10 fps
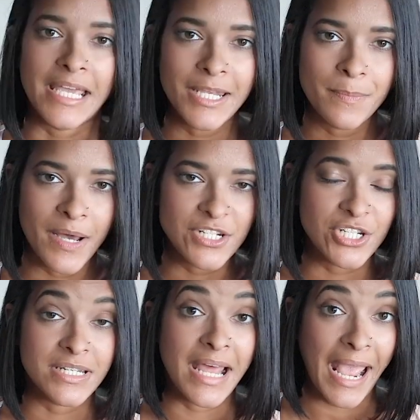in
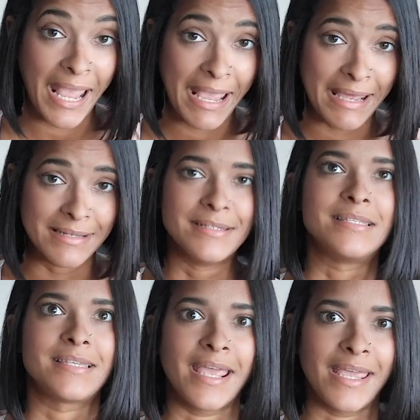budget, and
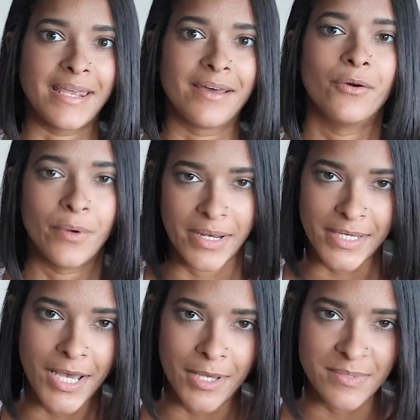sane when
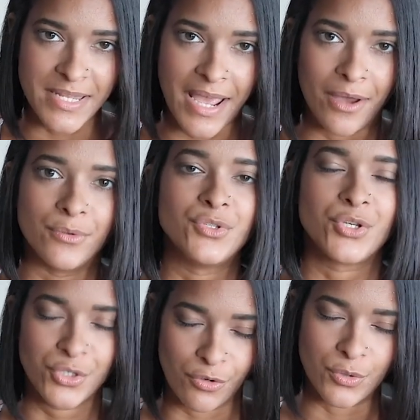it comes down
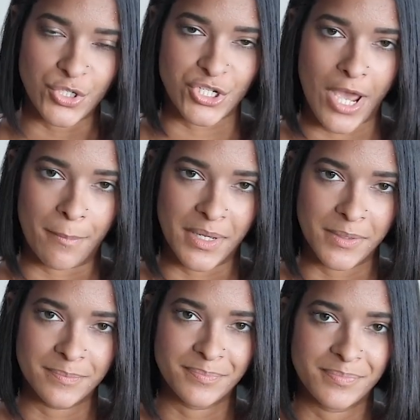to grocery
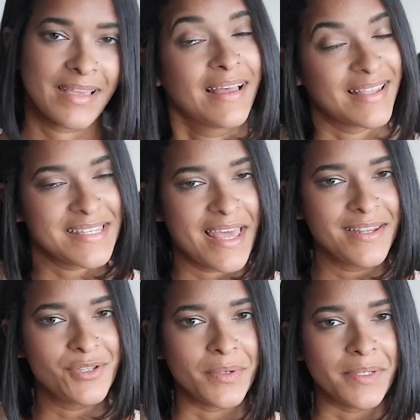shopping. Let's get
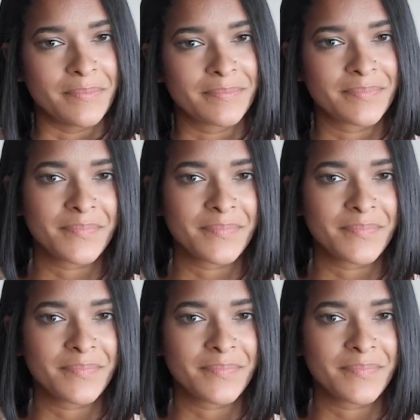into it.